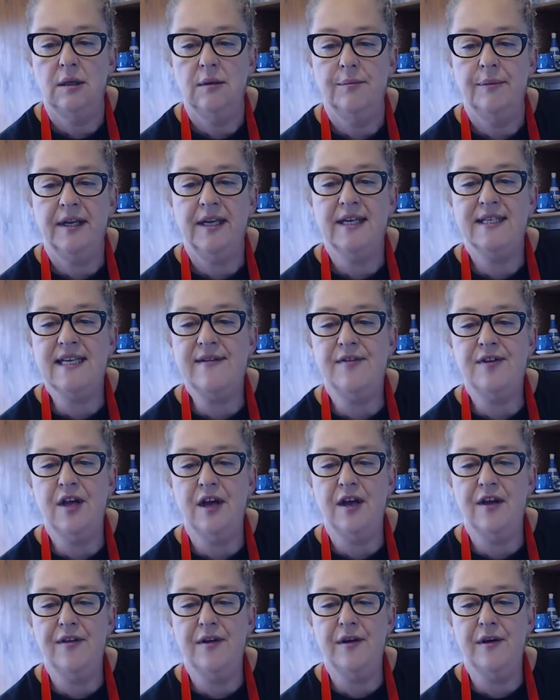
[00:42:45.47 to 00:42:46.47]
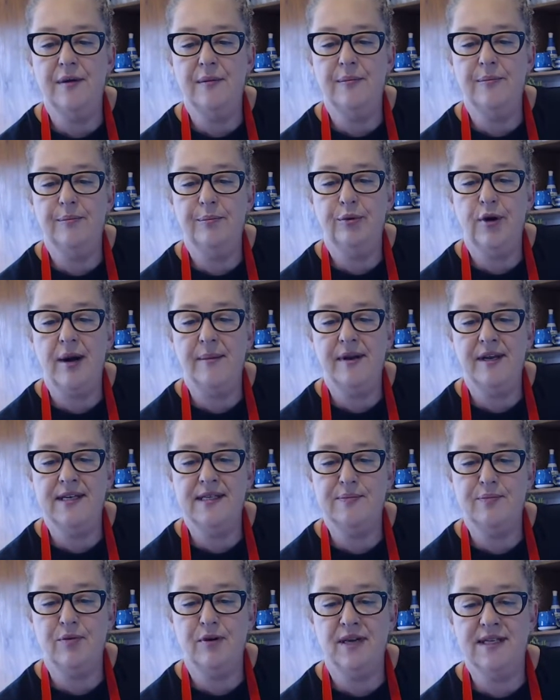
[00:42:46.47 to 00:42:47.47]
Because even though the
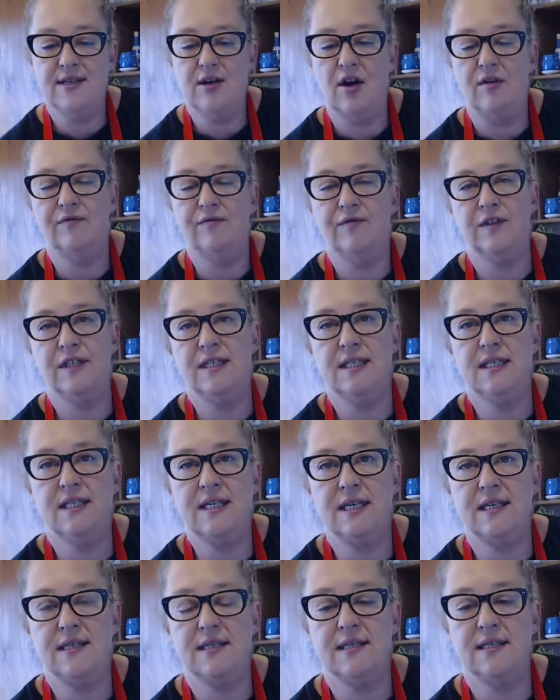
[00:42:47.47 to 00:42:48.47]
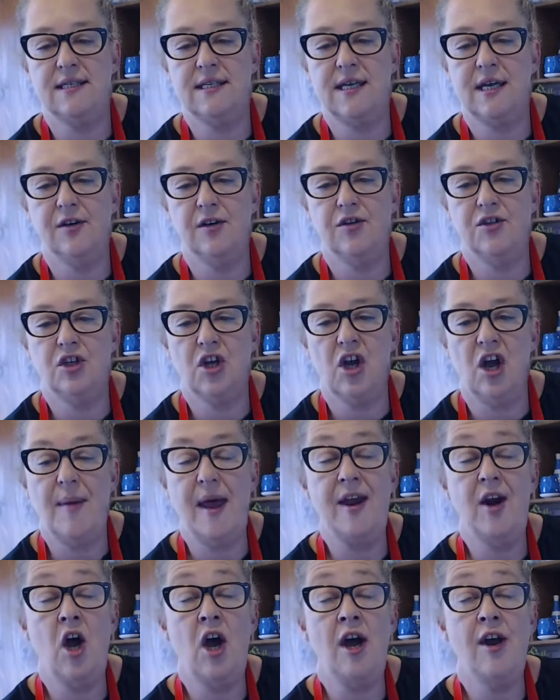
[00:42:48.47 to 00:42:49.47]
Premier's press conference doesn't start on time,
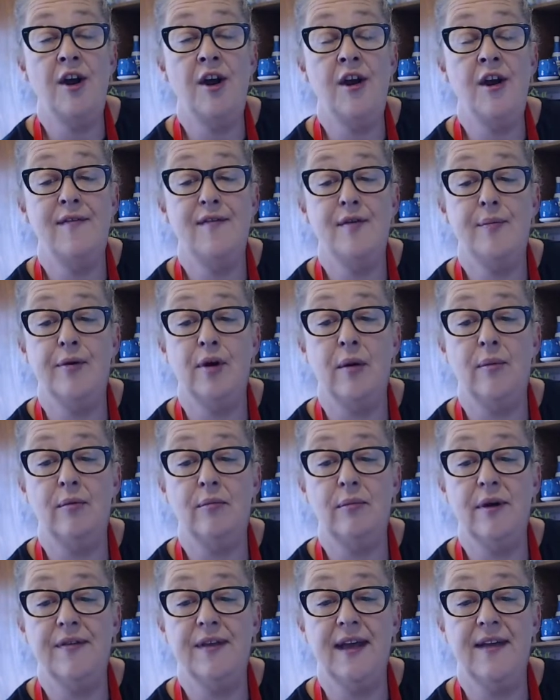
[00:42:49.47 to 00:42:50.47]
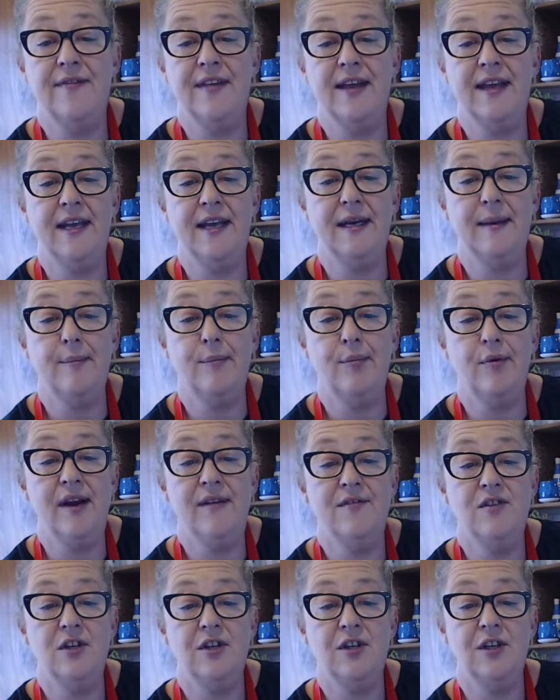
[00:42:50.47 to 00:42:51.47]
and I don't have a problem with that. They're getting
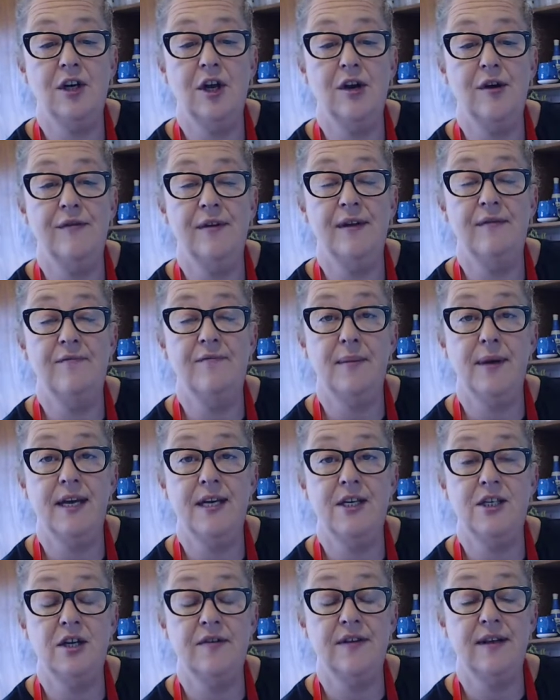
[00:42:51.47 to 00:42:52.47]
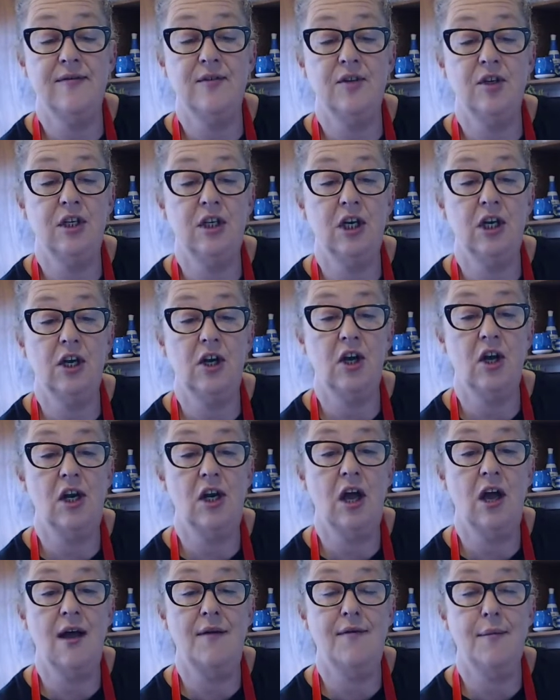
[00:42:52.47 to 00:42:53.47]
briefed on a lot of information they've got to go
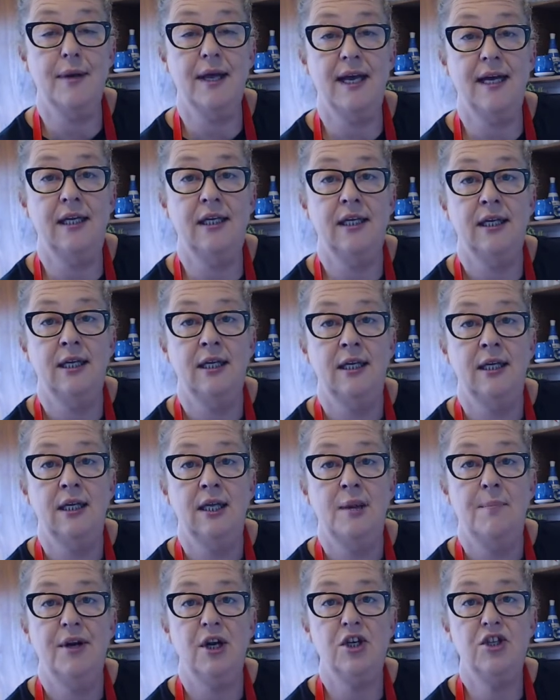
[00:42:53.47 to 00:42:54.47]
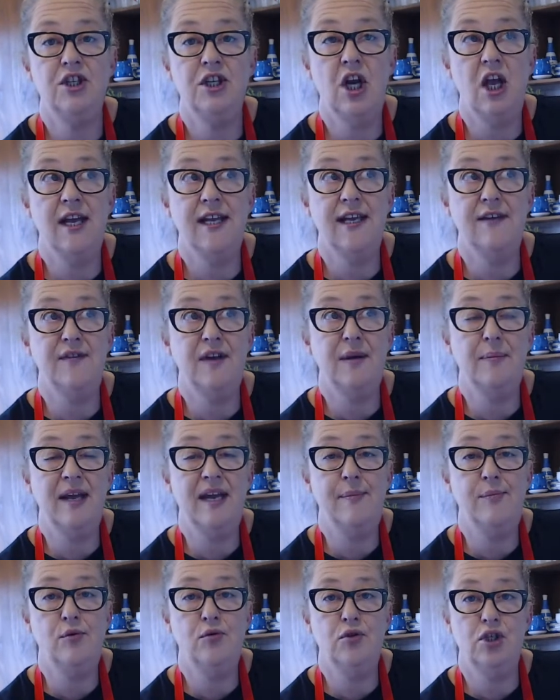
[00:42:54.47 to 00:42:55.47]
live about. But I do like giving
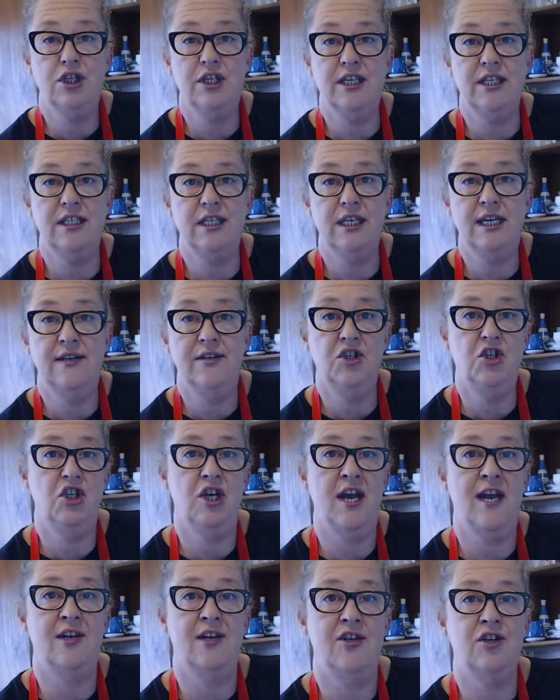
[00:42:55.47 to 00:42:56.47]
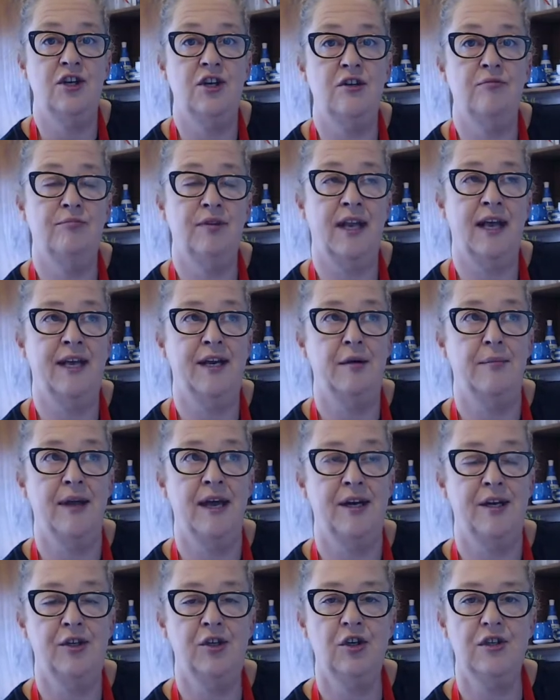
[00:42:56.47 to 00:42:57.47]
people shit in chat who complain
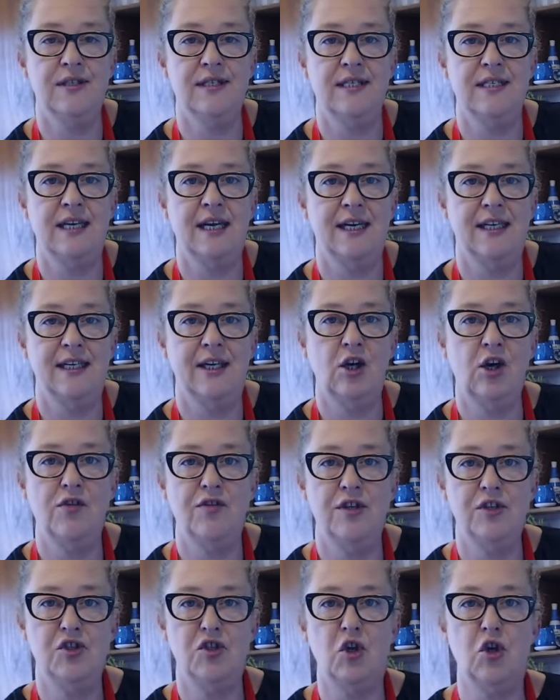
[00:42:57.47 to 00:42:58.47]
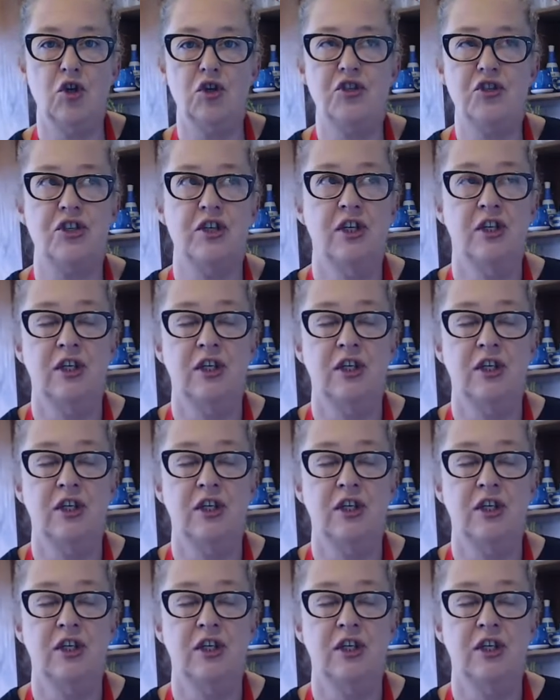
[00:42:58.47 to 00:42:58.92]
about it not starting on the dot.